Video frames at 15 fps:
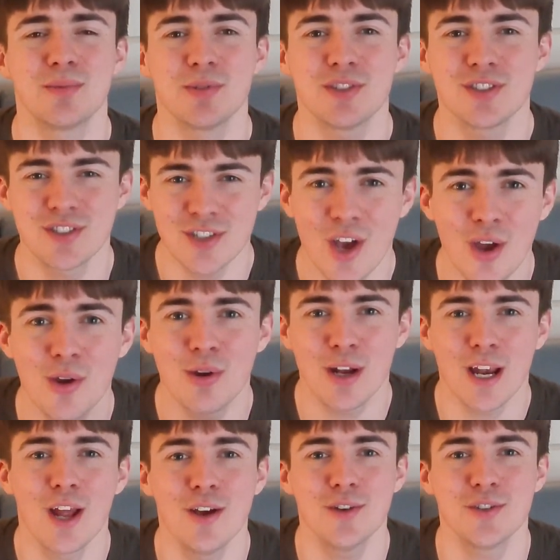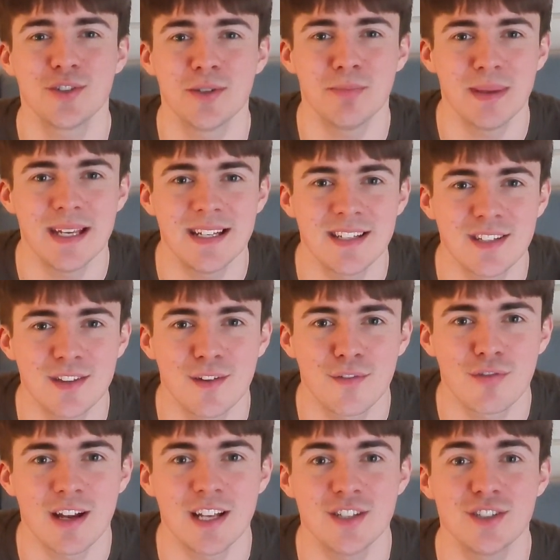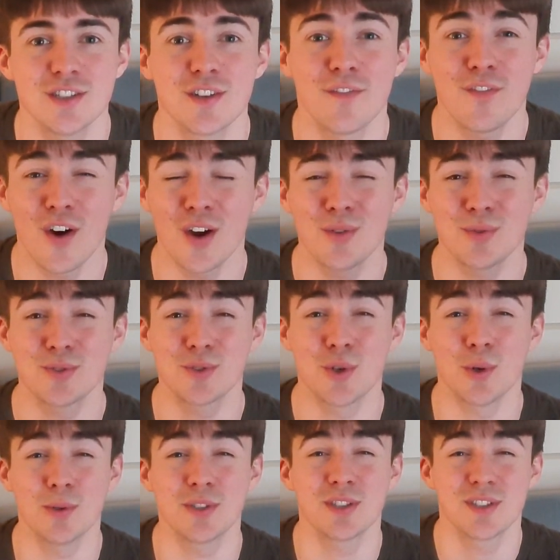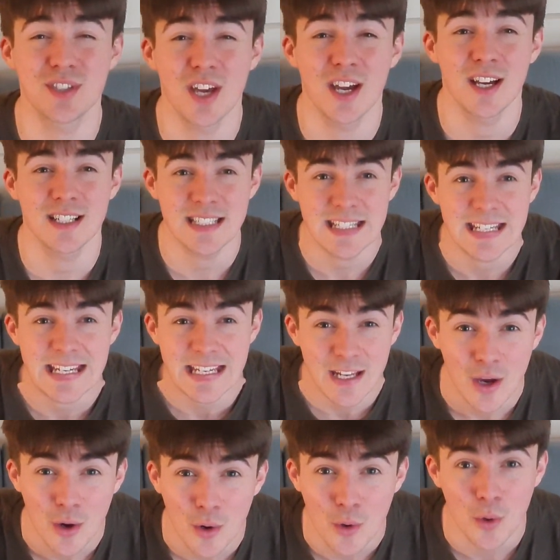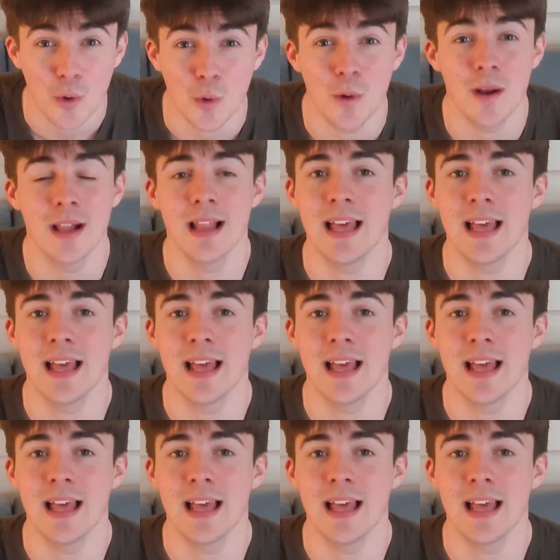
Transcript: were so close to beating the French. The final score was 13-all.